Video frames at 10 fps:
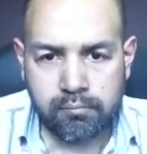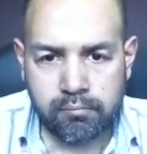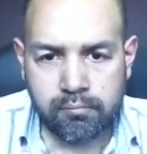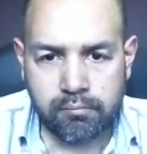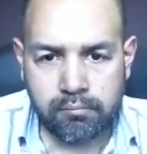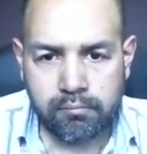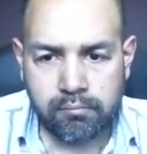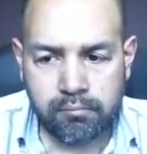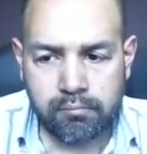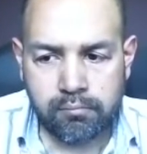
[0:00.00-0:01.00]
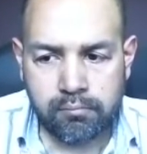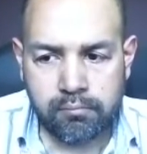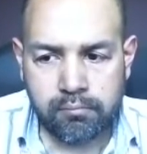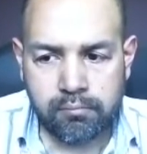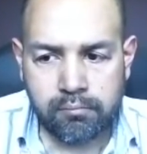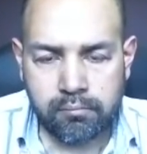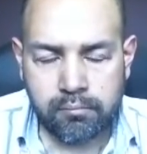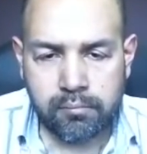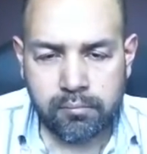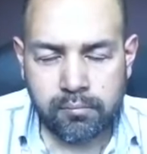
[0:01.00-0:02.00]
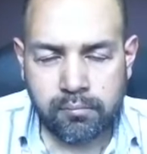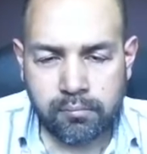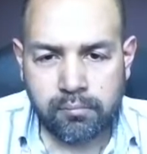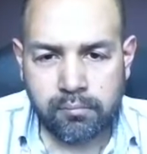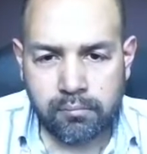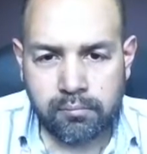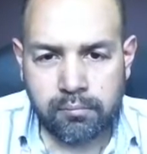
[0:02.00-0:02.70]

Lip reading: (not speaking)